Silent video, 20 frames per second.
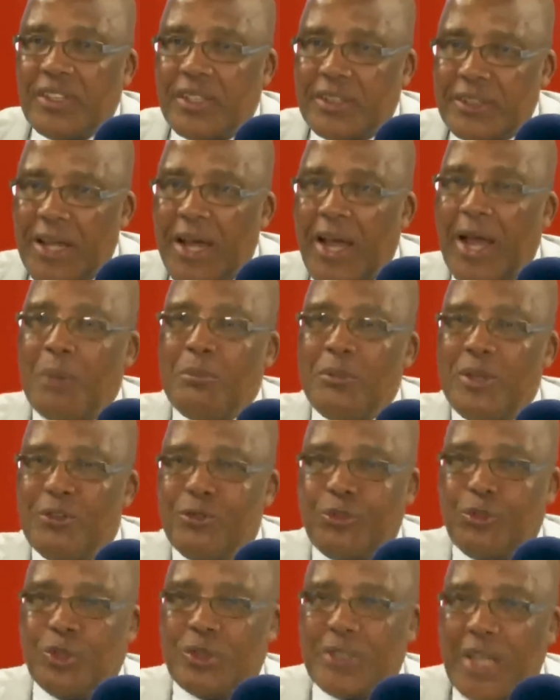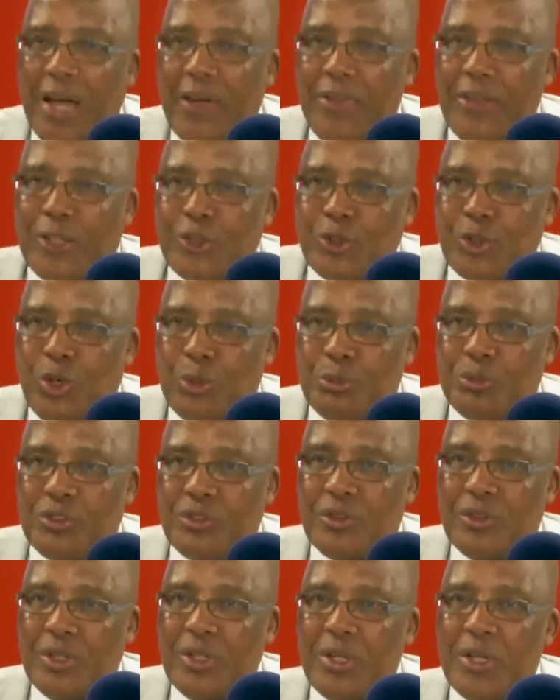and the army have got other jobs,
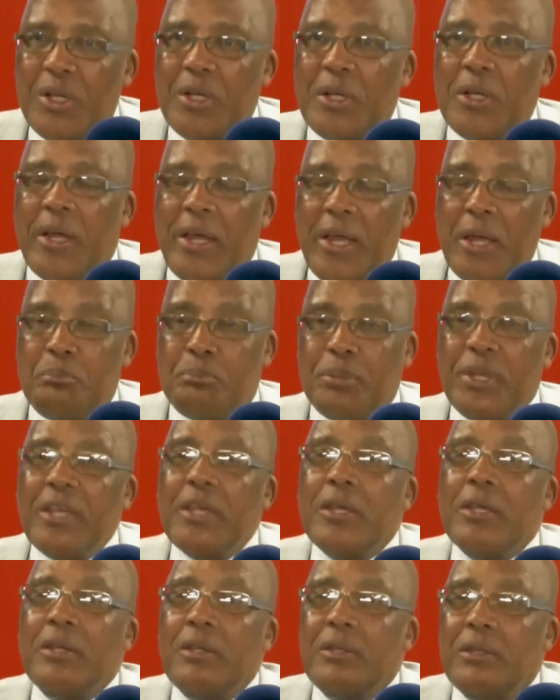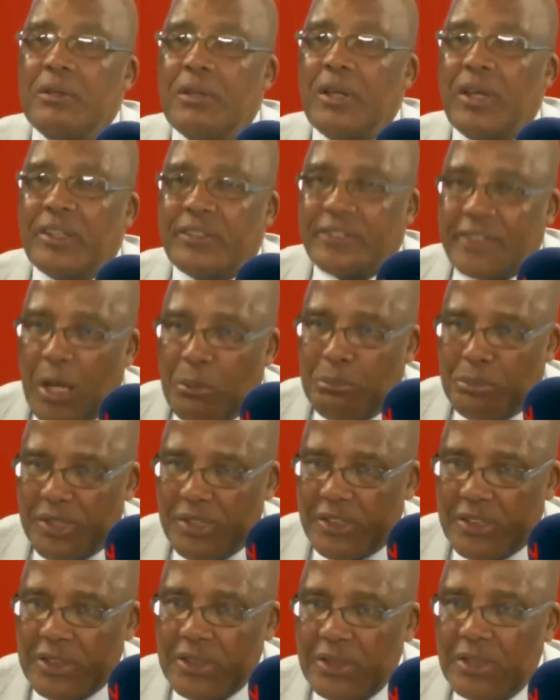be
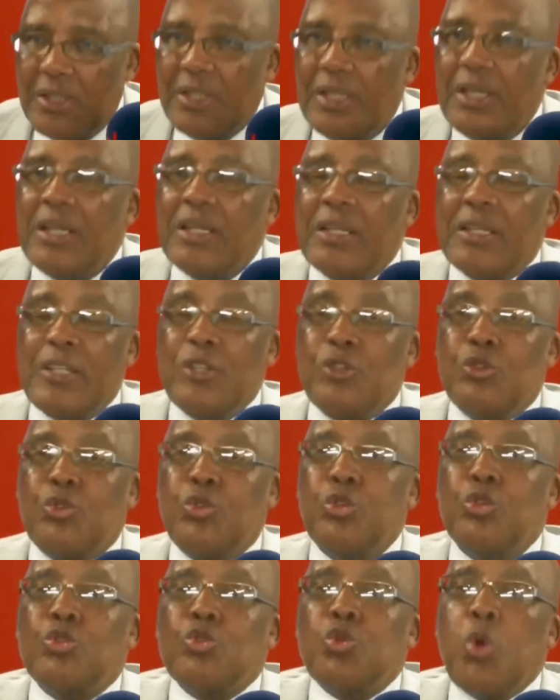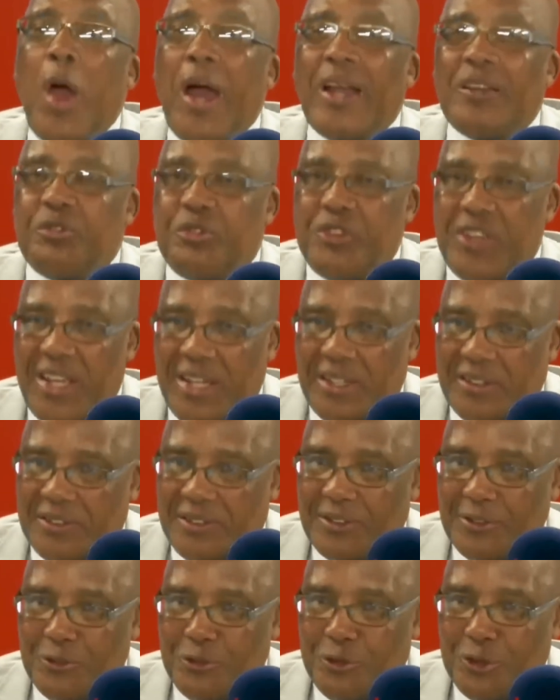established. It took 12
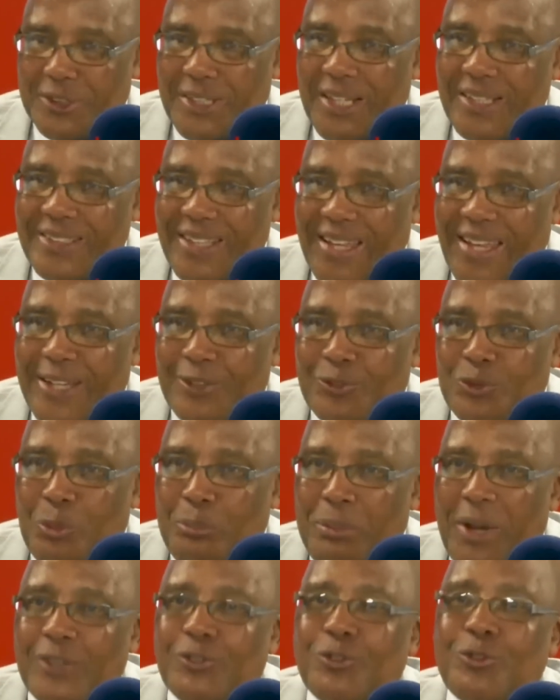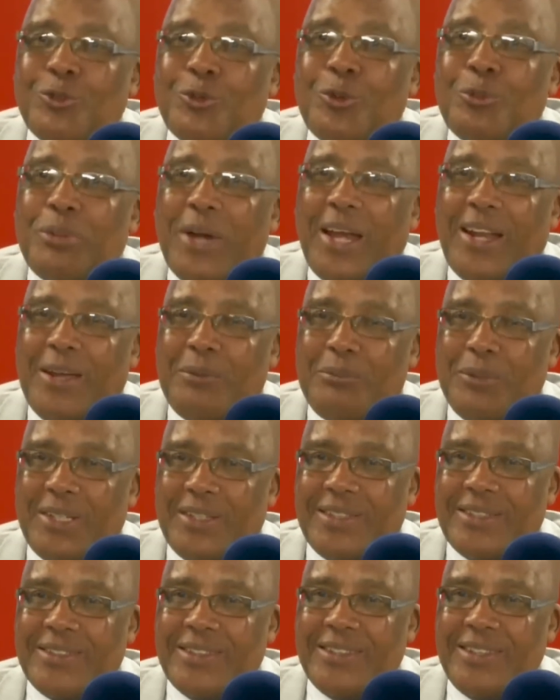years for that act to pass through Parliament
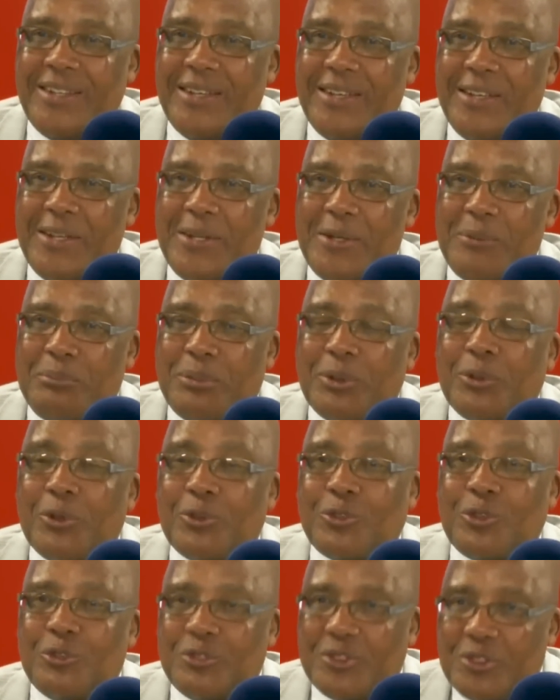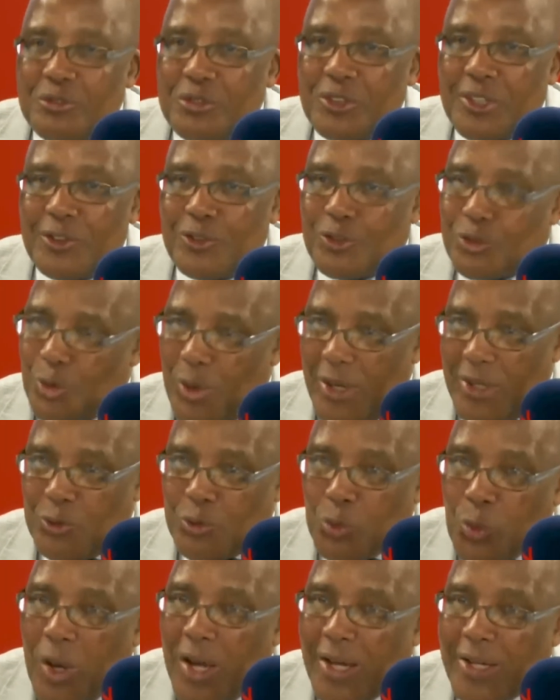because of difference. So I
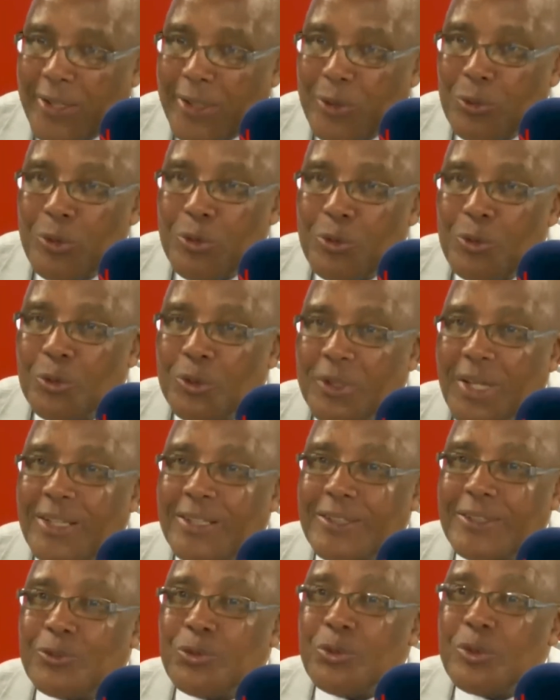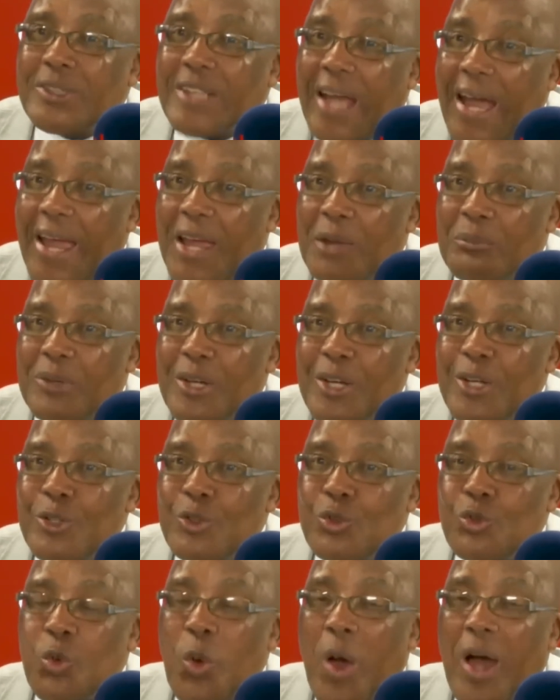do agree with you that it took time. Yeah.
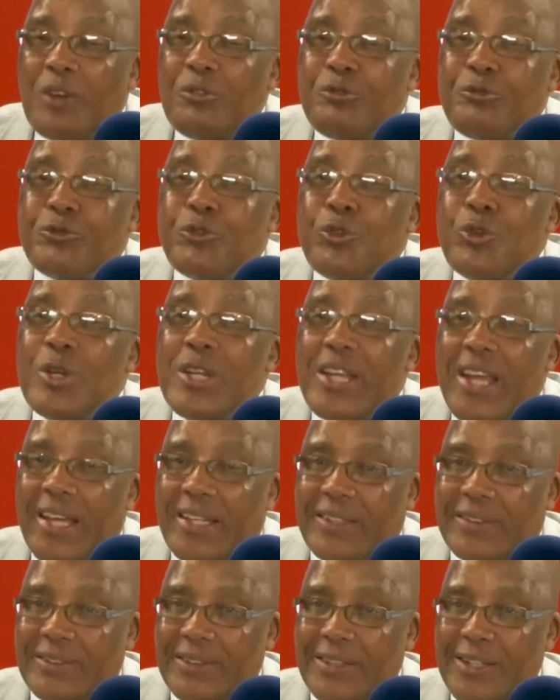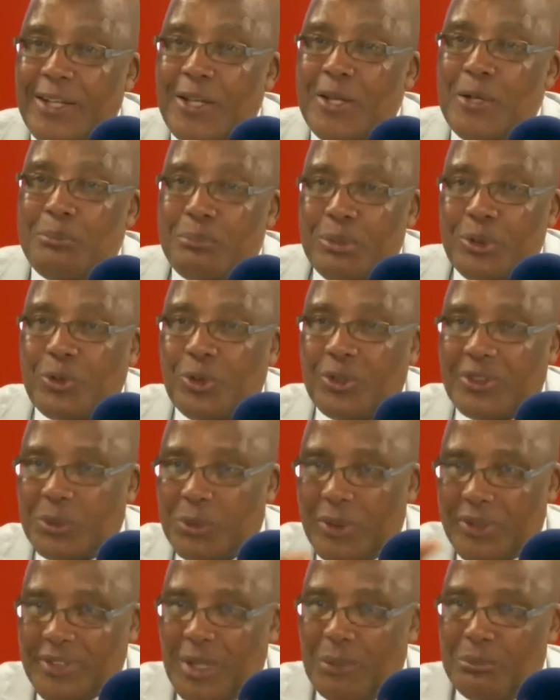12 full years, because there
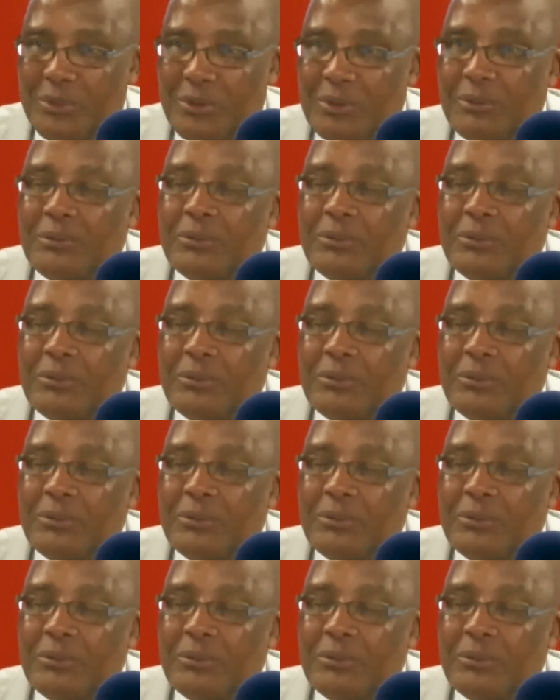were some